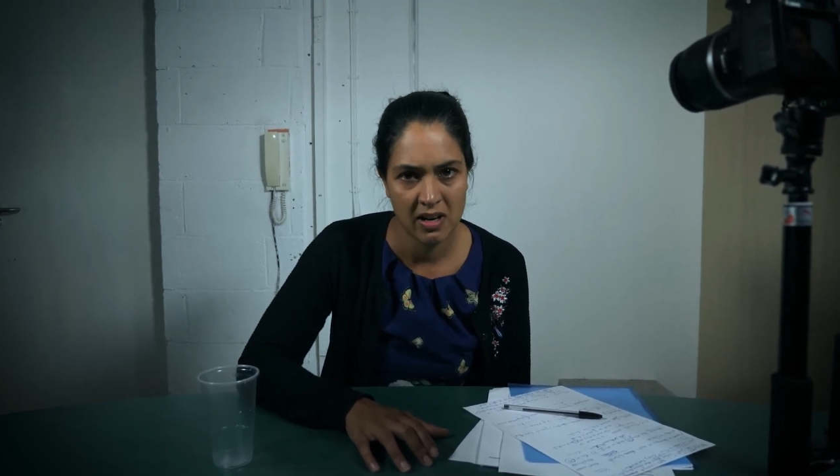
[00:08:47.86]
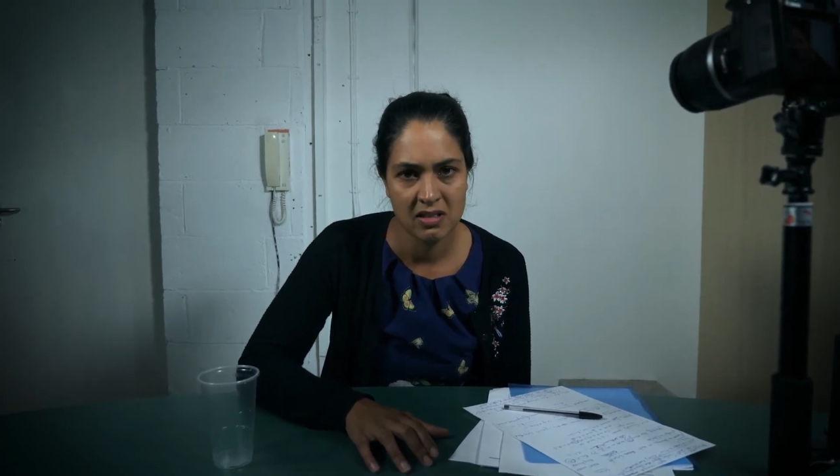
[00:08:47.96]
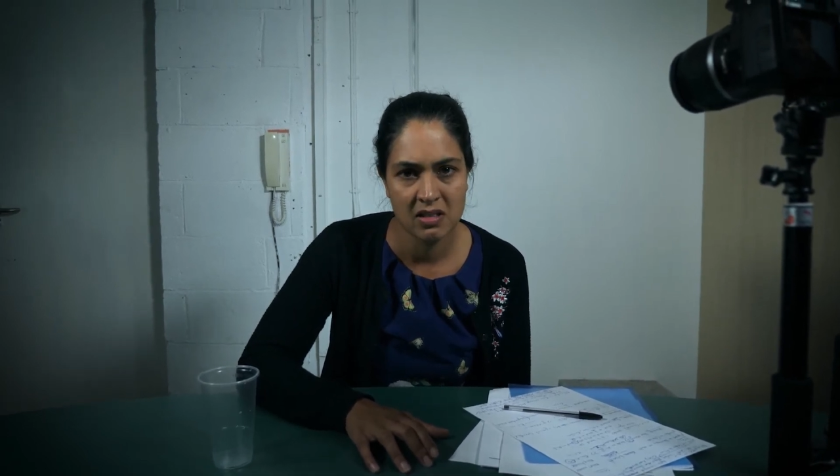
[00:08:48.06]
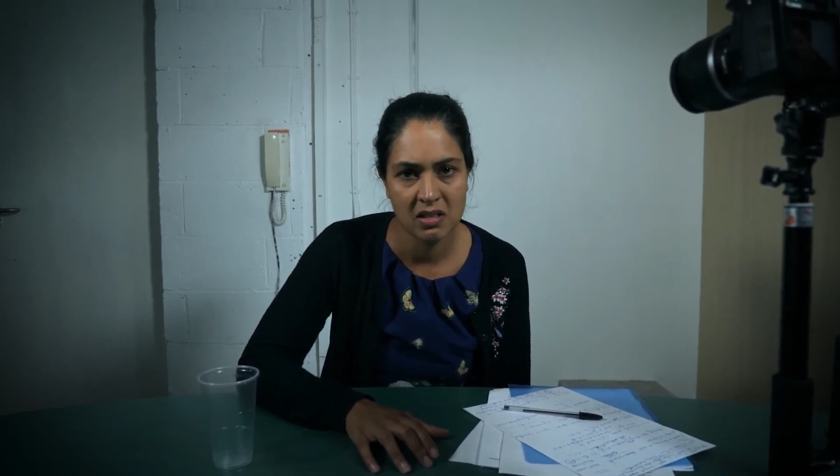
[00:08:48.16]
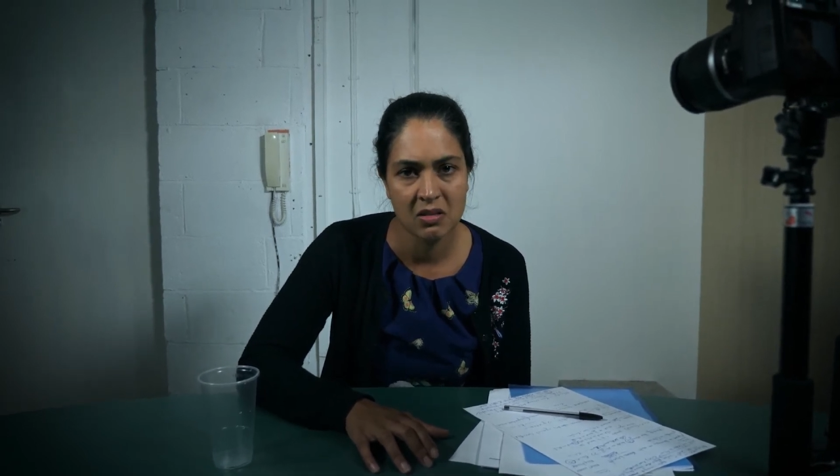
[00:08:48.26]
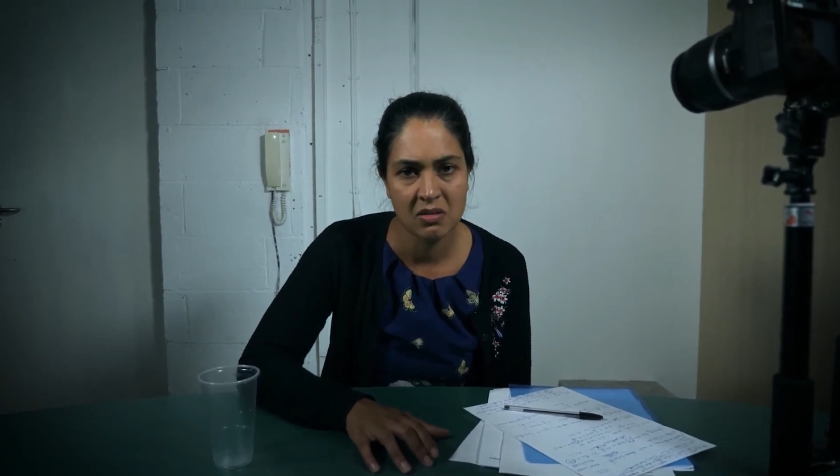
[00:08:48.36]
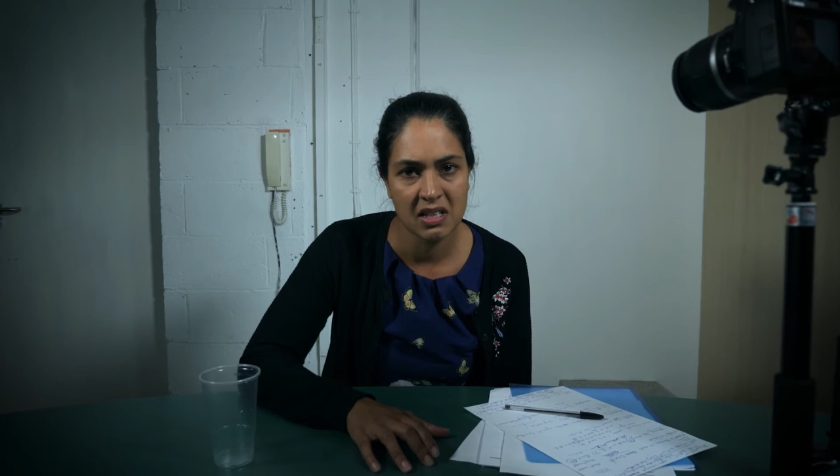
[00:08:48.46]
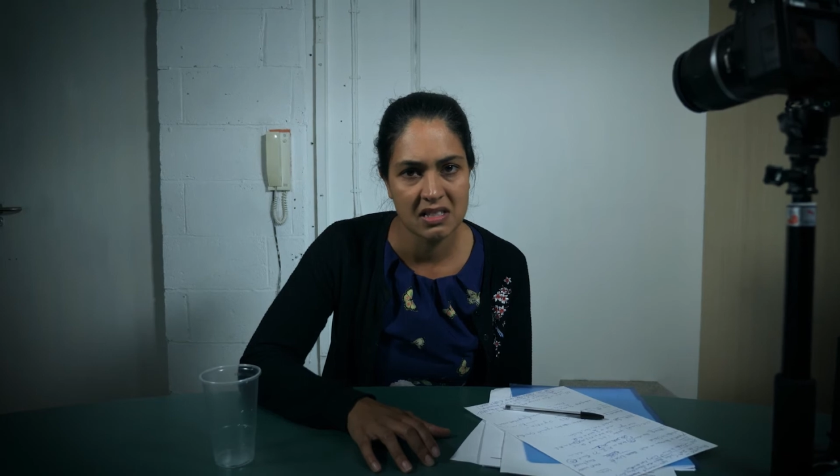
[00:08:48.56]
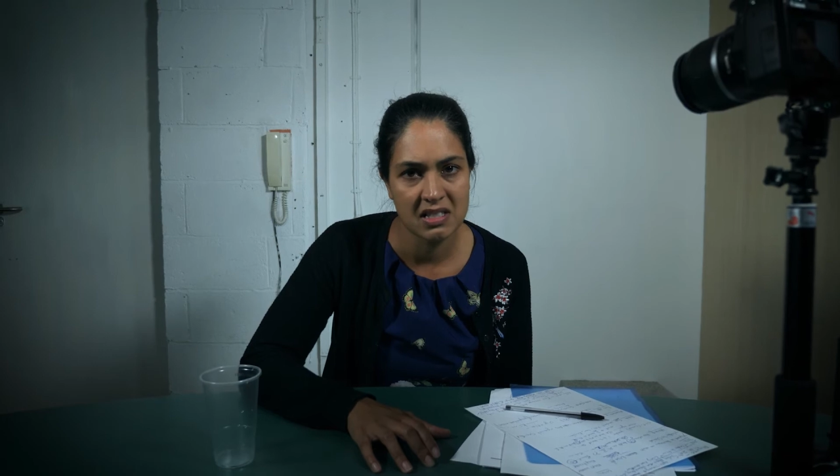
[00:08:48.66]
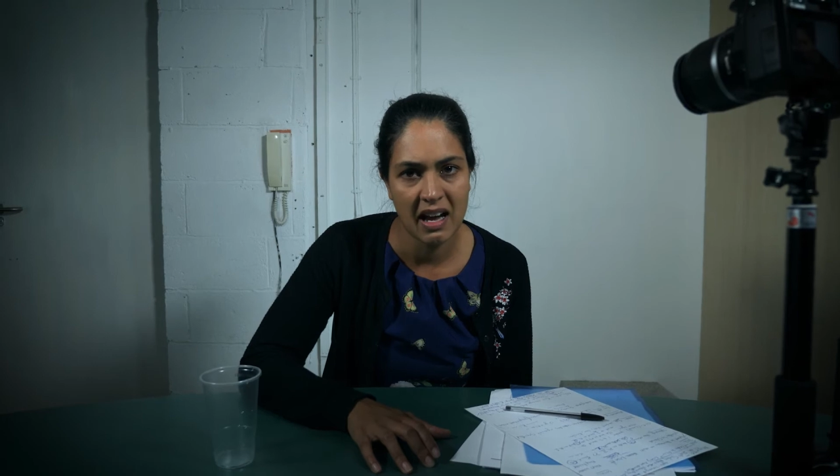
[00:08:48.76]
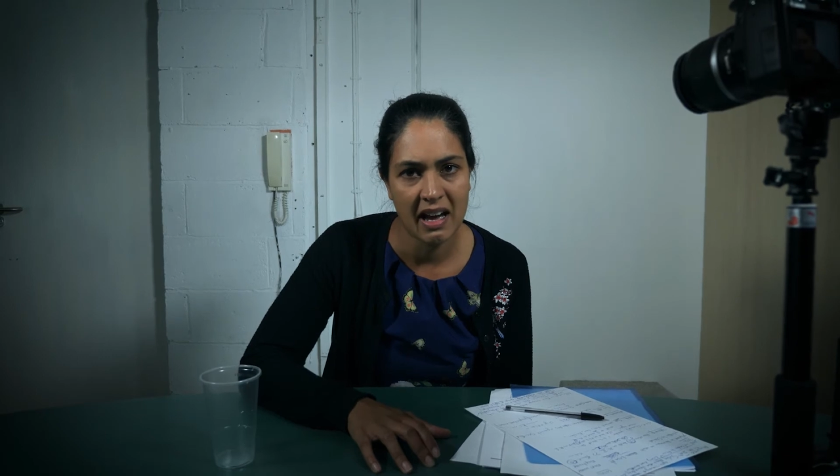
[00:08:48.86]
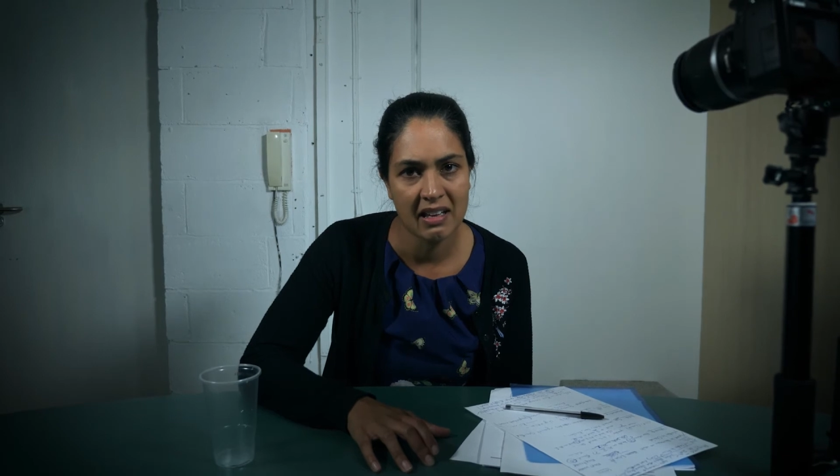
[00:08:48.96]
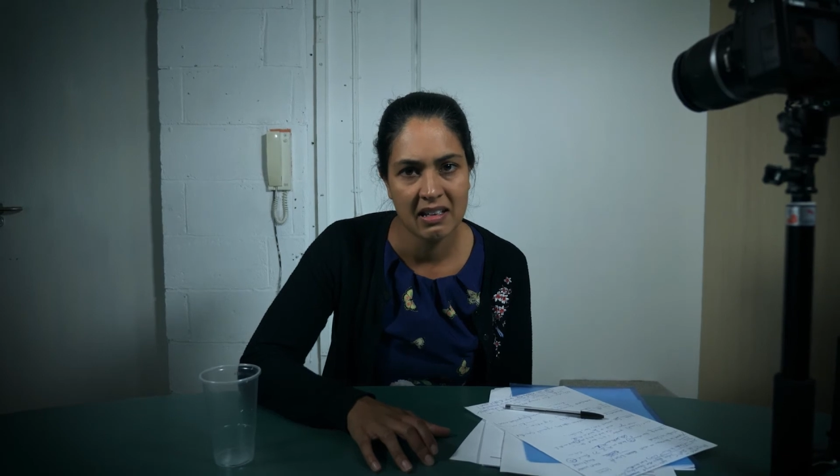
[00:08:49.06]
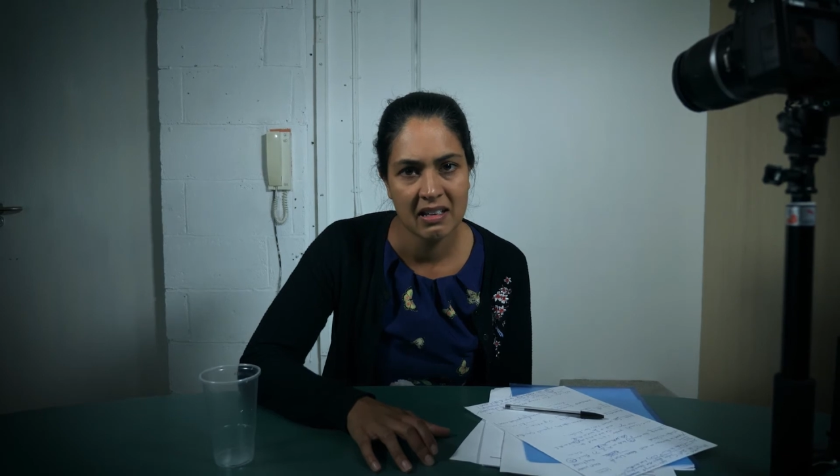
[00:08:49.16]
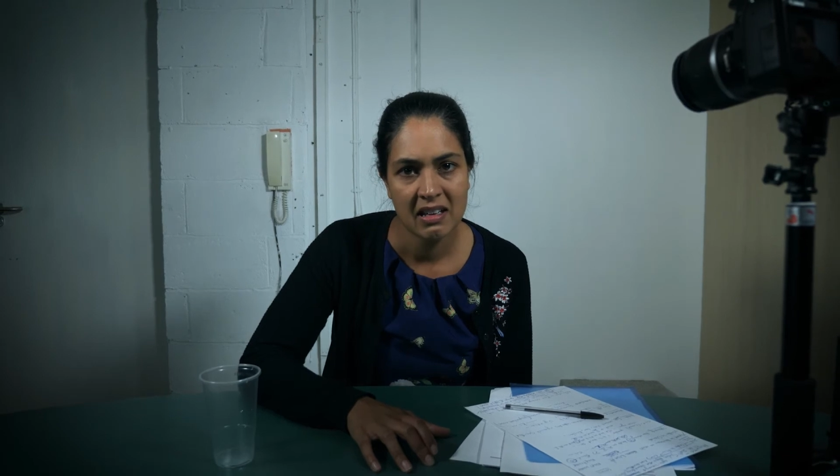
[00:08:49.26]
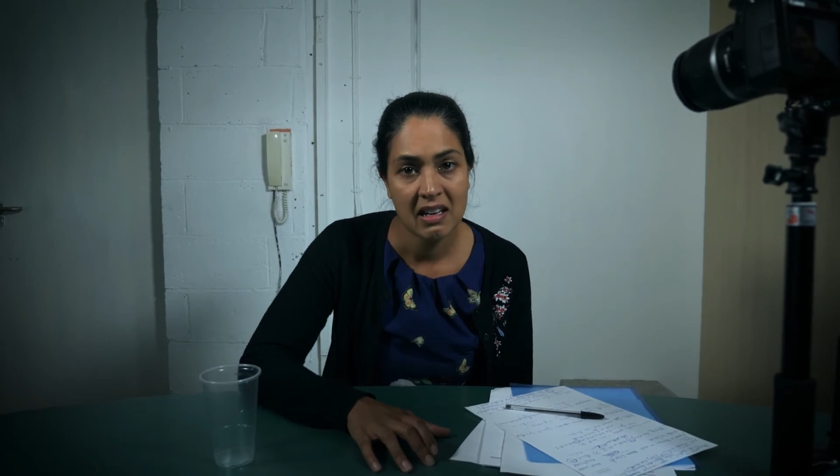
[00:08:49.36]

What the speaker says: to you that I